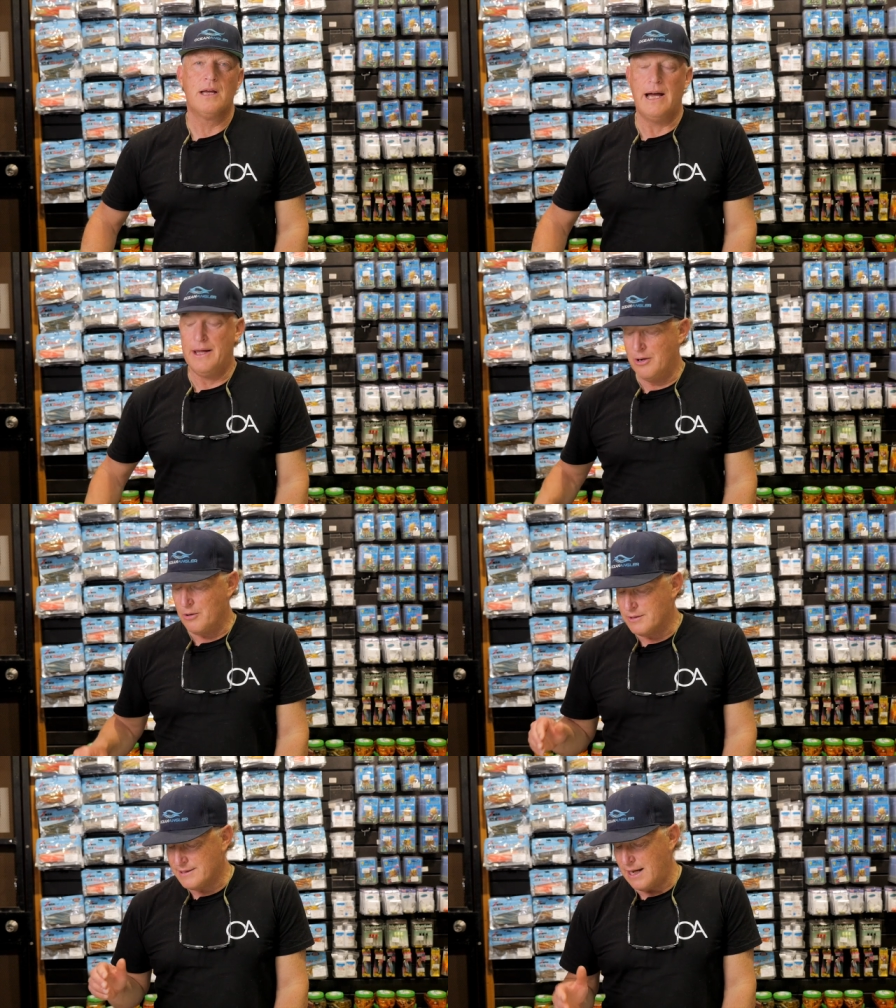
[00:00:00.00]
Uh, there
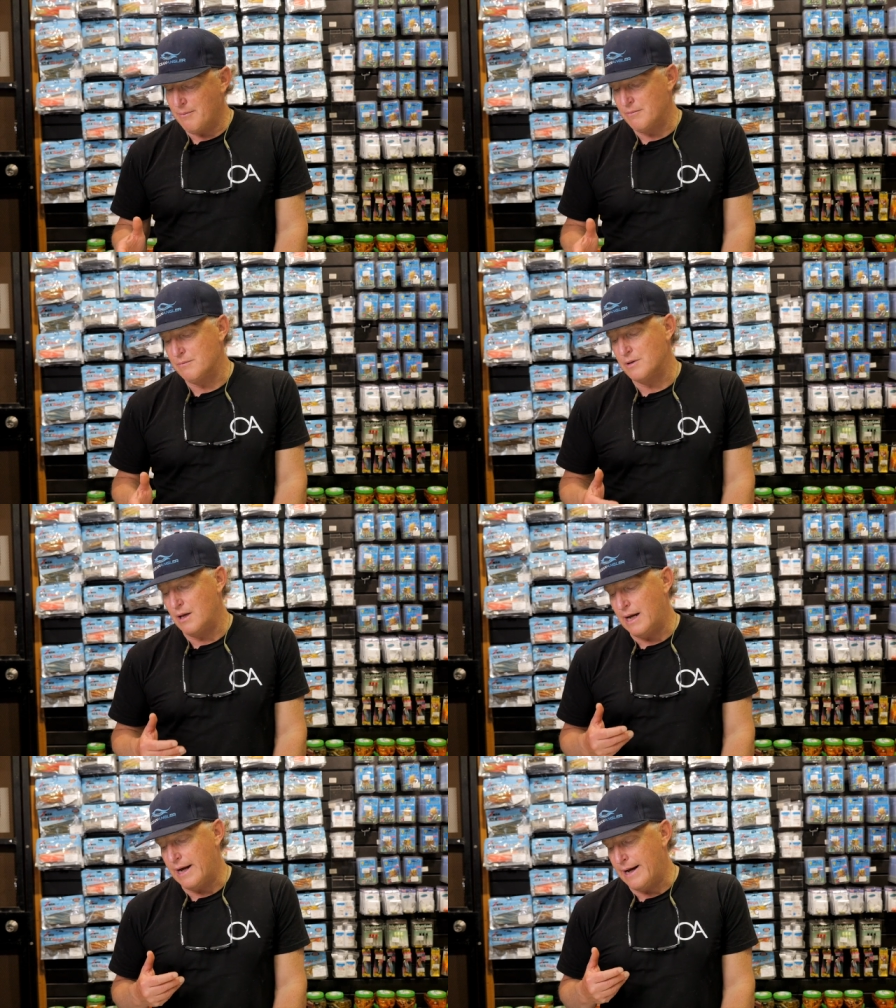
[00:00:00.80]
are some,
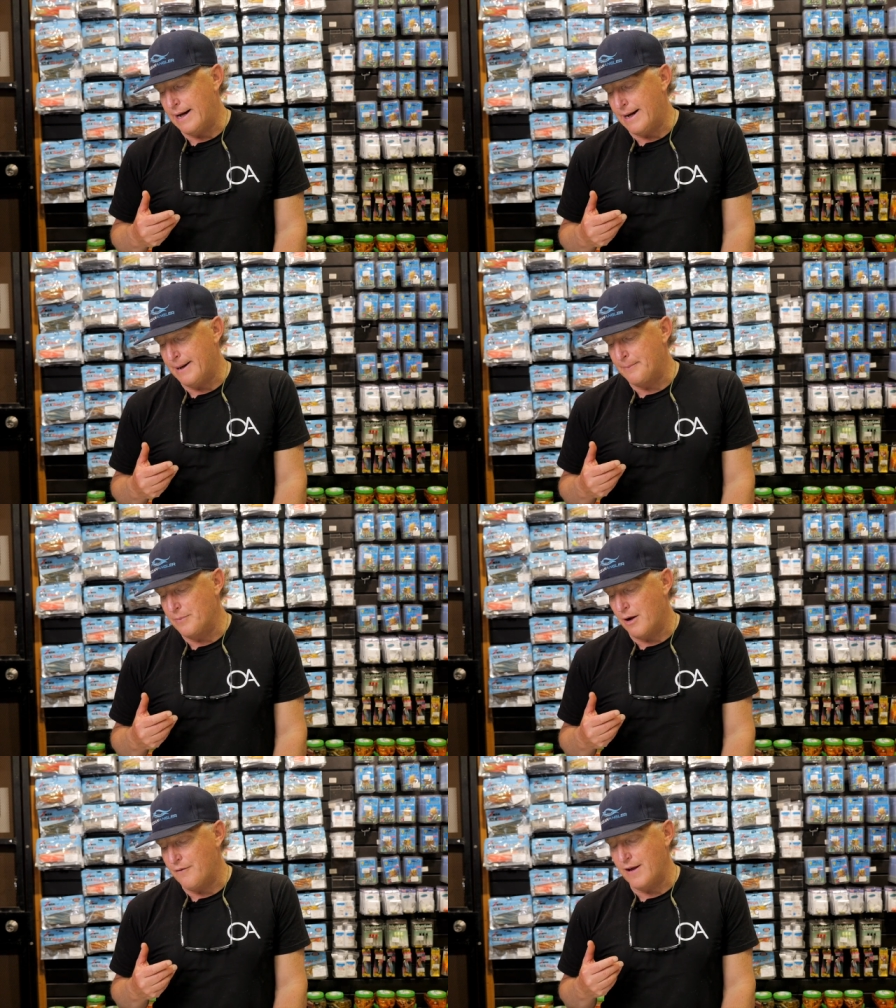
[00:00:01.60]
uh,
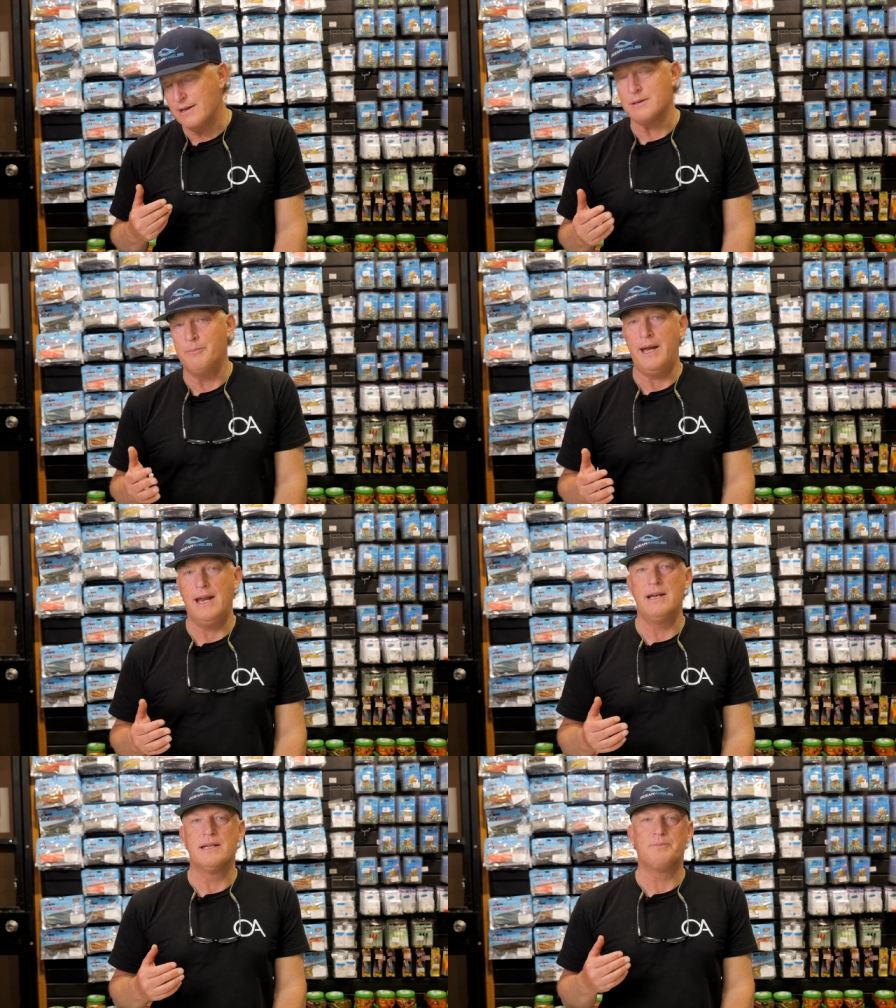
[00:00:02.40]
I've found some
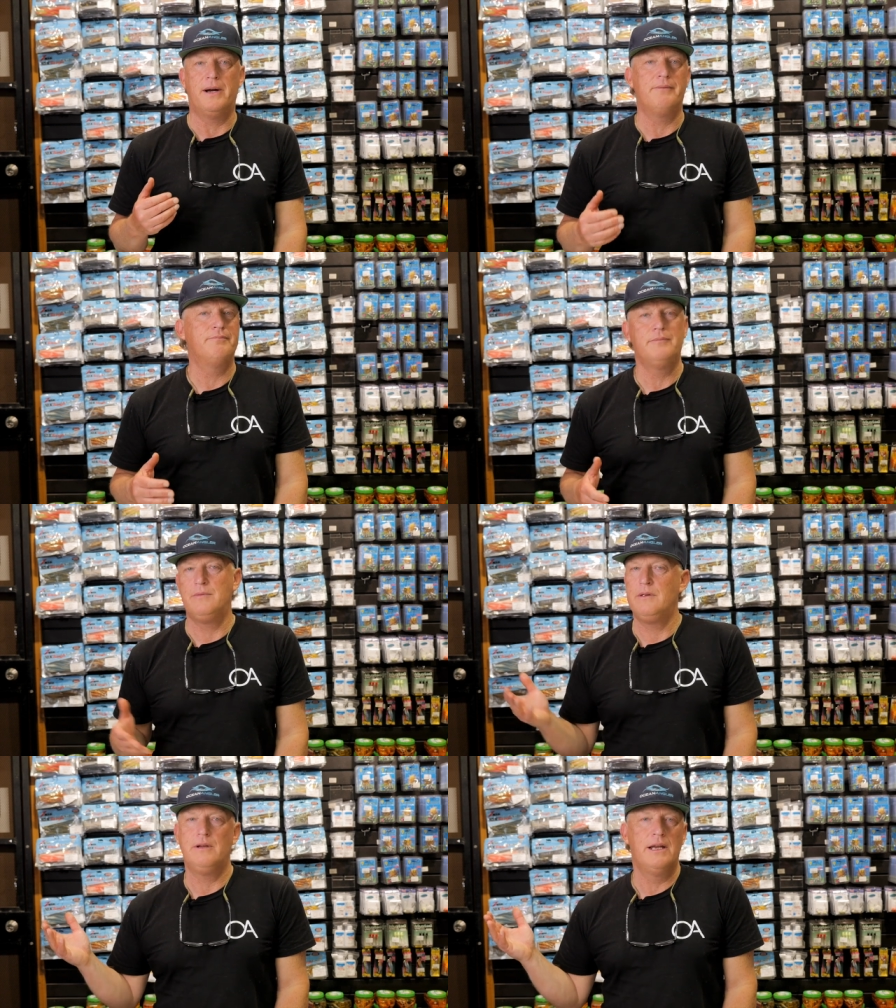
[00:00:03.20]
patterns, but
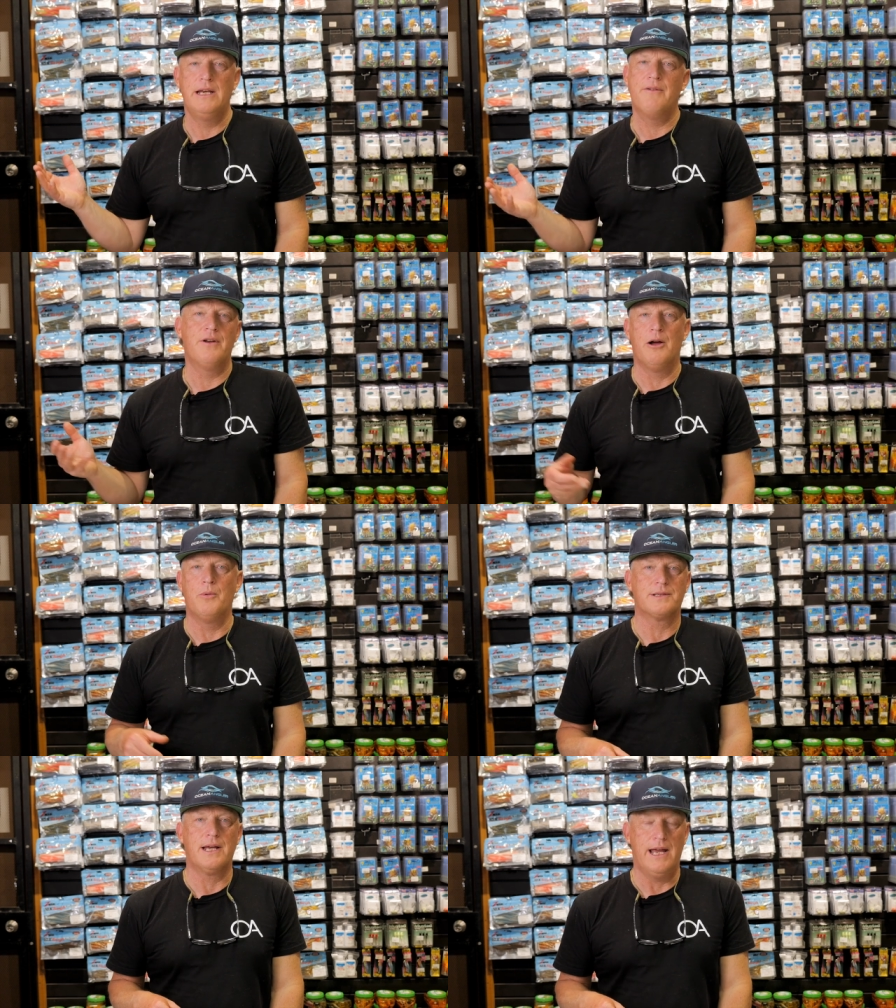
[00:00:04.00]
you never know
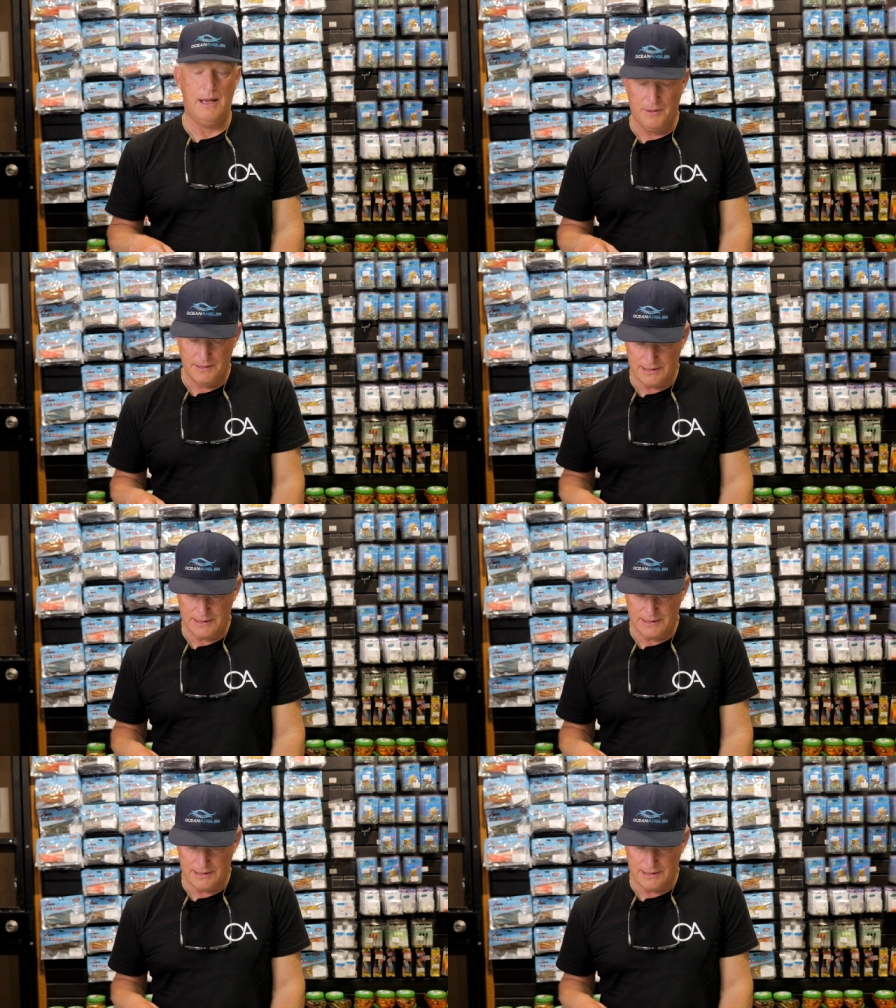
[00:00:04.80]
what's going to happen.